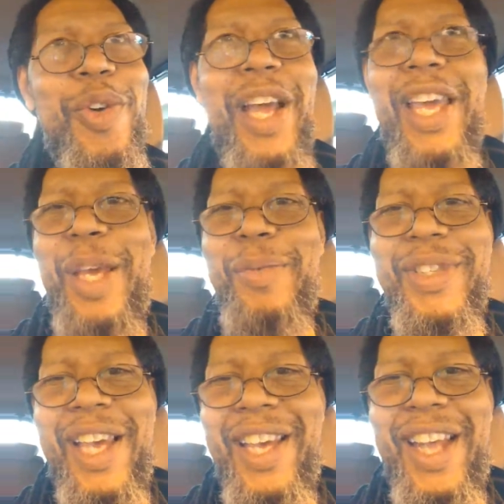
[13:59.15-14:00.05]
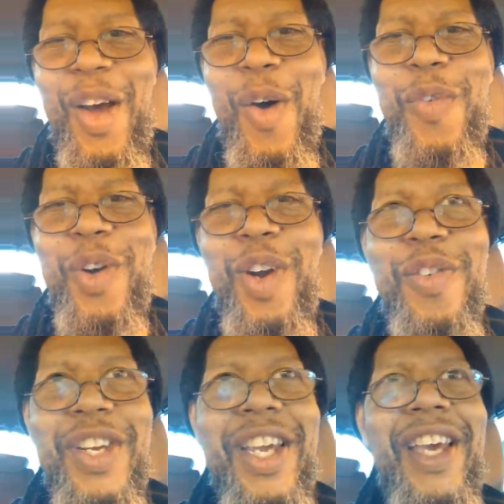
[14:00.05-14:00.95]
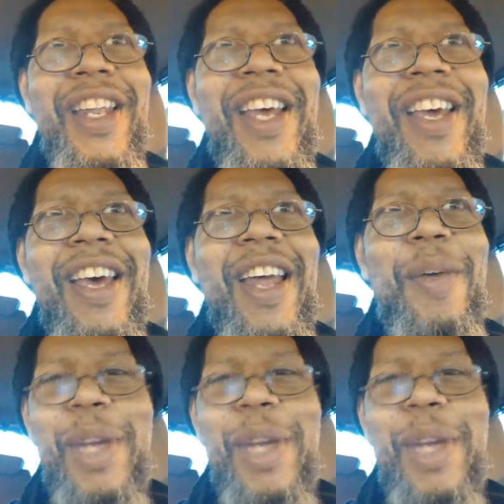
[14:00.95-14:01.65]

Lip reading: And I keep saying that over and over again, and I'm going to